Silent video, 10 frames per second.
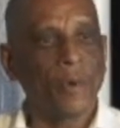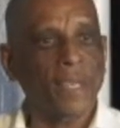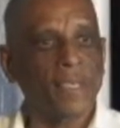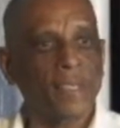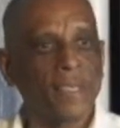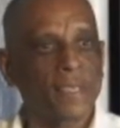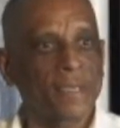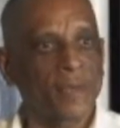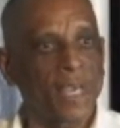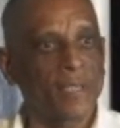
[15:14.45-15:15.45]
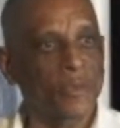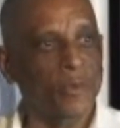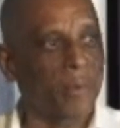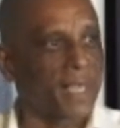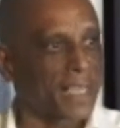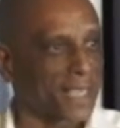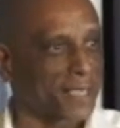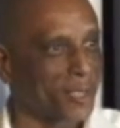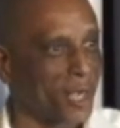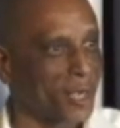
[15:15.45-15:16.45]
what these elder women, as
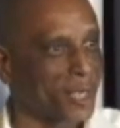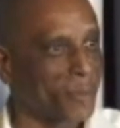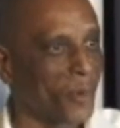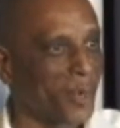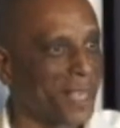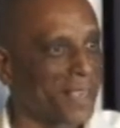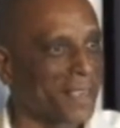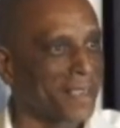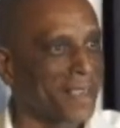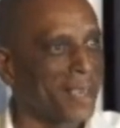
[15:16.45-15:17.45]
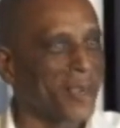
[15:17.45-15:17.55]
I shared this morning,